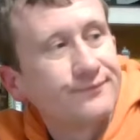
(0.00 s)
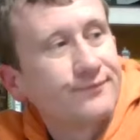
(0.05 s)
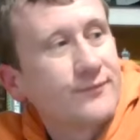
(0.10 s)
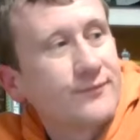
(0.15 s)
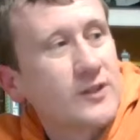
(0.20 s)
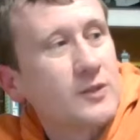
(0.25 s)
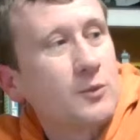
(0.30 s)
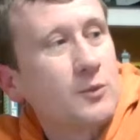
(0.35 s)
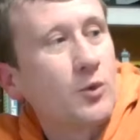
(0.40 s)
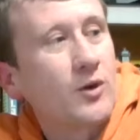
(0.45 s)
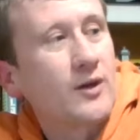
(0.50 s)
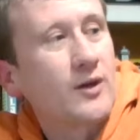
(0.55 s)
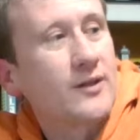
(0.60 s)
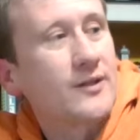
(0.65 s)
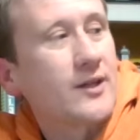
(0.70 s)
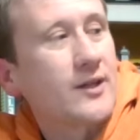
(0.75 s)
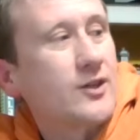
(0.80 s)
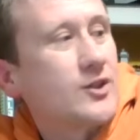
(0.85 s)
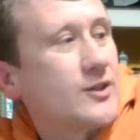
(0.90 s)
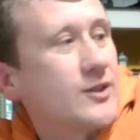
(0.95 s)
Small
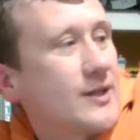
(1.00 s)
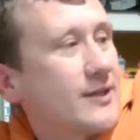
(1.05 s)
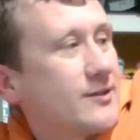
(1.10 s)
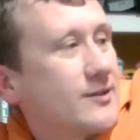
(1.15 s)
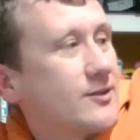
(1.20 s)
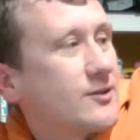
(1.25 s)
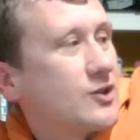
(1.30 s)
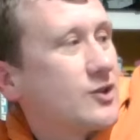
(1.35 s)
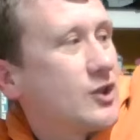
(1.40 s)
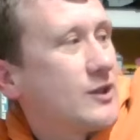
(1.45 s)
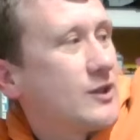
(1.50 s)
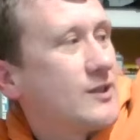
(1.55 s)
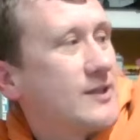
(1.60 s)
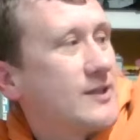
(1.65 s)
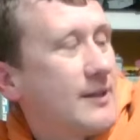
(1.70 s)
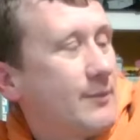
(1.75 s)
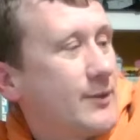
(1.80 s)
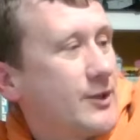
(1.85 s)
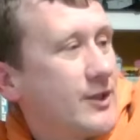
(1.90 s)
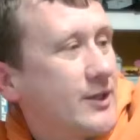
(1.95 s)
architecture sets, cheese
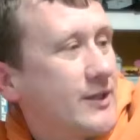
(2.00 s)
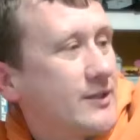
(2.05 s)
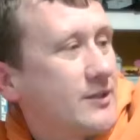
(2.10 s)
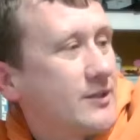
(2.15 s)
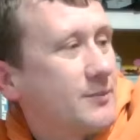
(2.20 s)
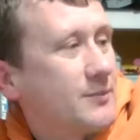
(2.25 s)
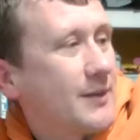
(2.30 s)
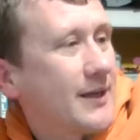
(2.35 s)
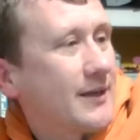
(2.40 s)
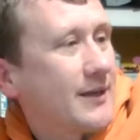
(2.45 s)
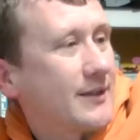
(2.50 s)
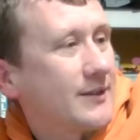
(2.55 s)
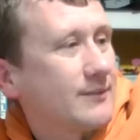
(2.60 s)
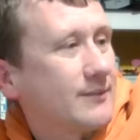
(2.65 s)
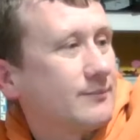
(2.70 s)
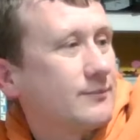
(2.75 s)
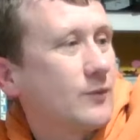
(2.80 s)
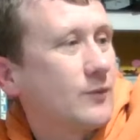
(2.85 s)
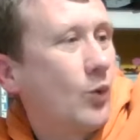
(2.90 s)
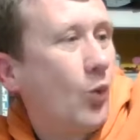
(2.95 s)
sandwich against the back,
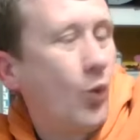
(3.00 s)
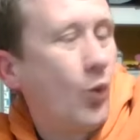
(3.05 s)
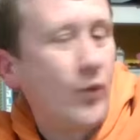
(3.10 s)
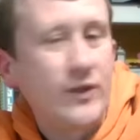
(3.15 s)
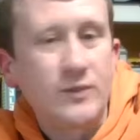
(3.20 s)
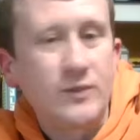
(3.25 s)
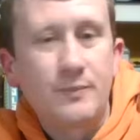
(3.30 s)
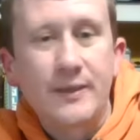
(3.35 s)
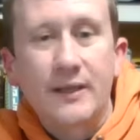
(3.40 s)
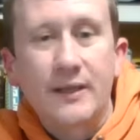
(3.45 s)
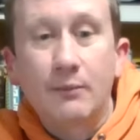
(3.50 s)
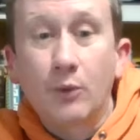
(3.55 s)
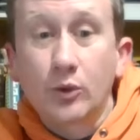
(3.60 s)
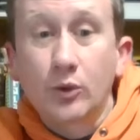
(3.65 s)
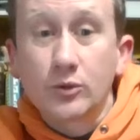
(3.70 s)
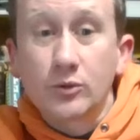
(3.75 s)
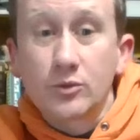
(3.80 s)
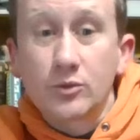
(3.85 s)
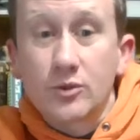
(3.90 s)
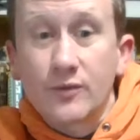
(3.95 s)
all these bigger
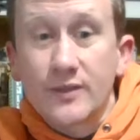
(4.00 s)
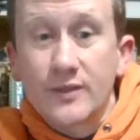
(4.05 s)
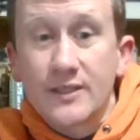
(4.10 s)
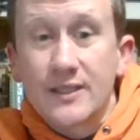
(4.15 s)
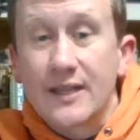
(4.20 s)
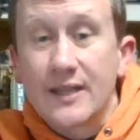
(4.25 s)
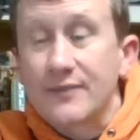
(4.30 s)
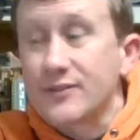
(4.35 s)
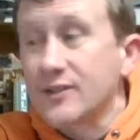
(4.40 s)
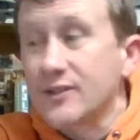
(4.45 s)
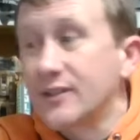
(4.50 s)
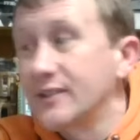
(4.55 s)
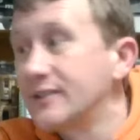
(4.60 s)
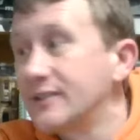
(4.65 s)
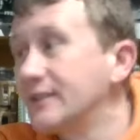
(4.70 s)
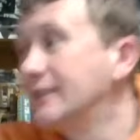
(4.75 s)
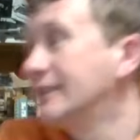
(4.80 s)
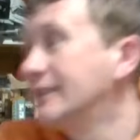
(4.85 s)
models on this left side,